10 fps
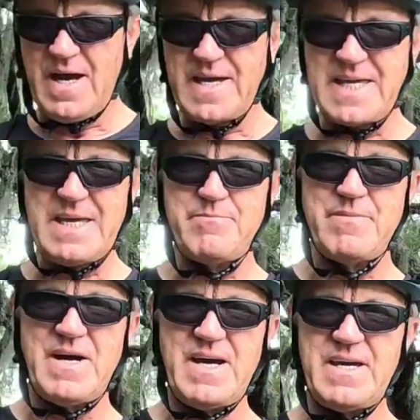I keep
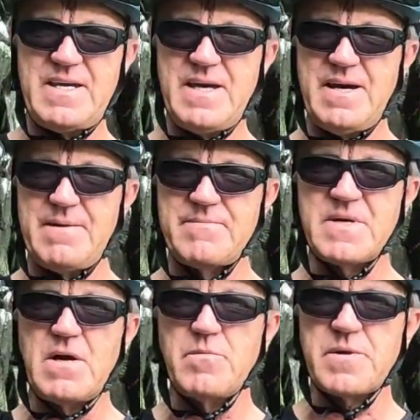my
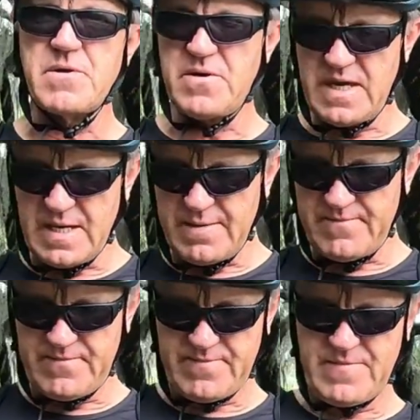GoPro here.
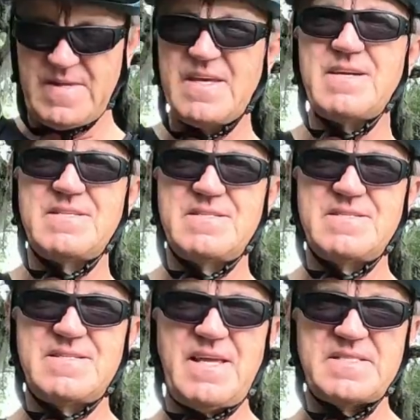
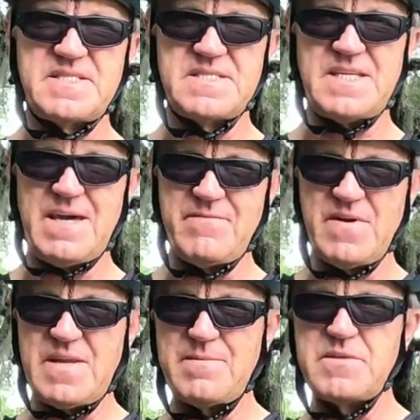That's the same
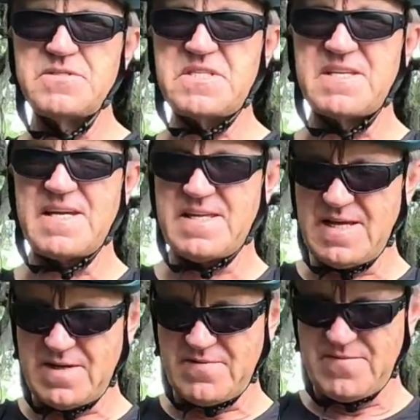one I'm using right
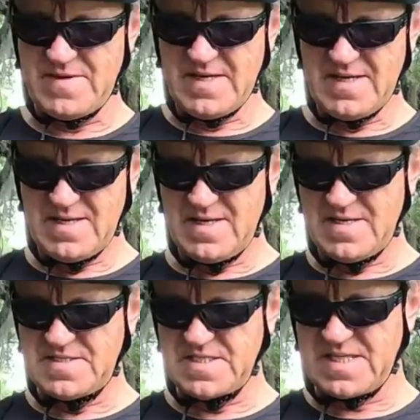now.
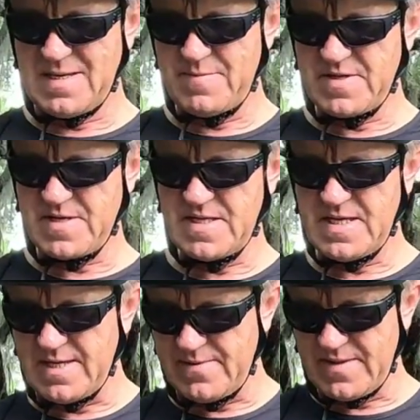I just keep it right
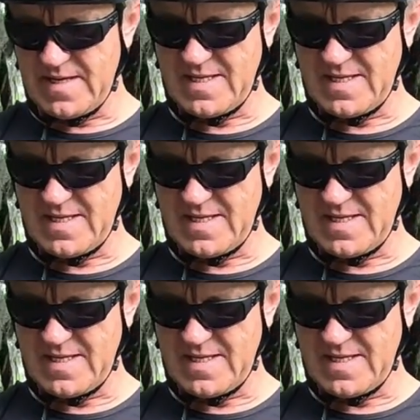here.